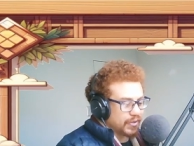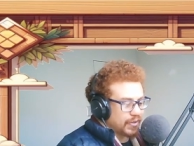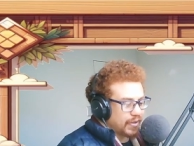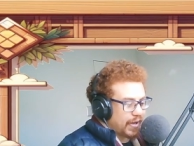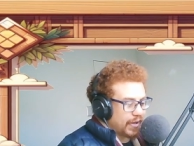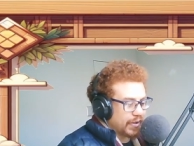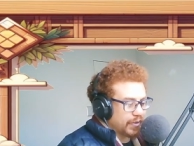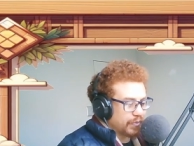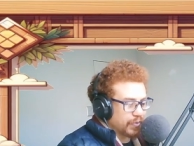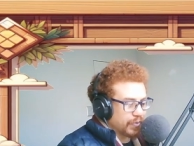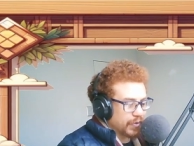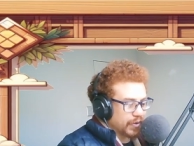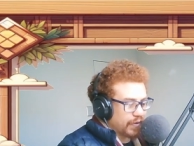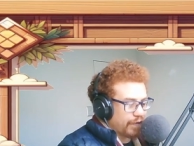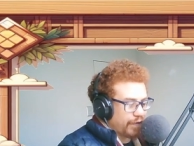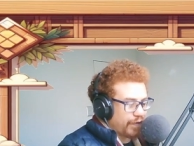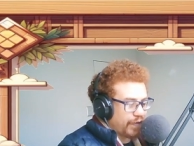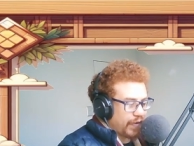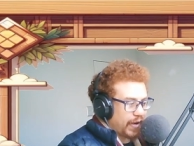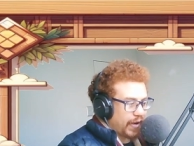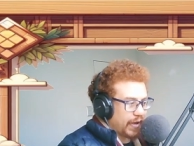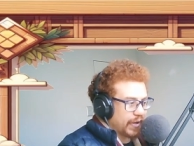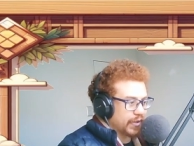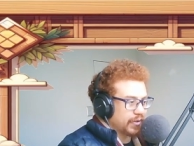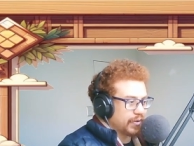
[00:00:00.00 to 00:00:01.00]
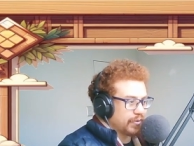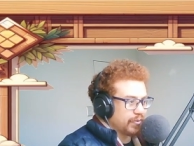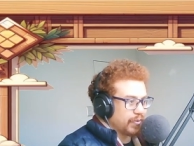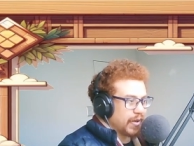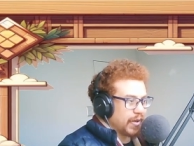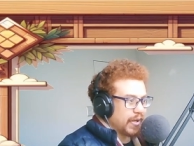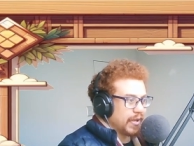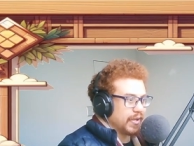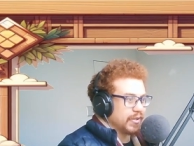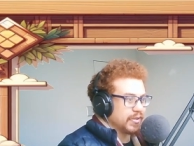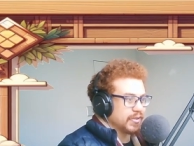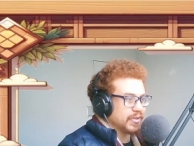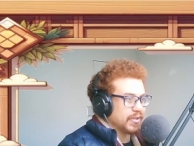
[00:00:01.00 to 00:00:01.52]
that with the fact where
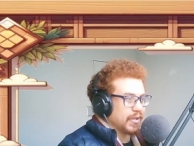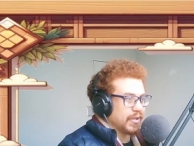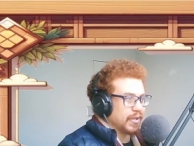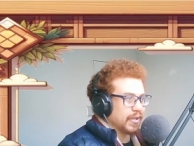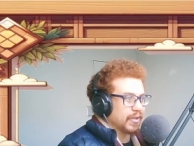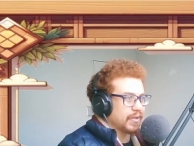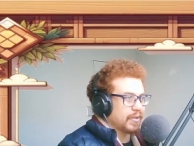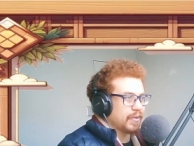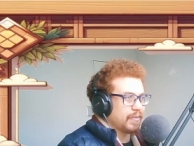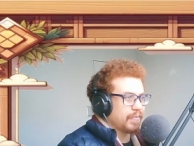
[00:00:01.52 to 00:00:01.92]
he's like,